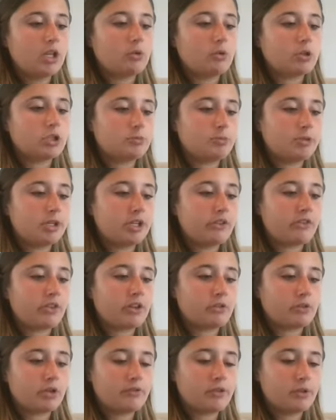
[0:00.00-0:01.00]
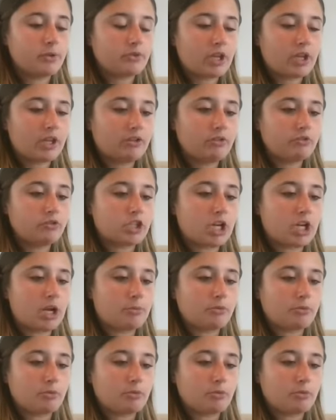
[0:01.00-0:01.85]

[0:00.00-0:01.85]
which means they don't have those kinds of jobs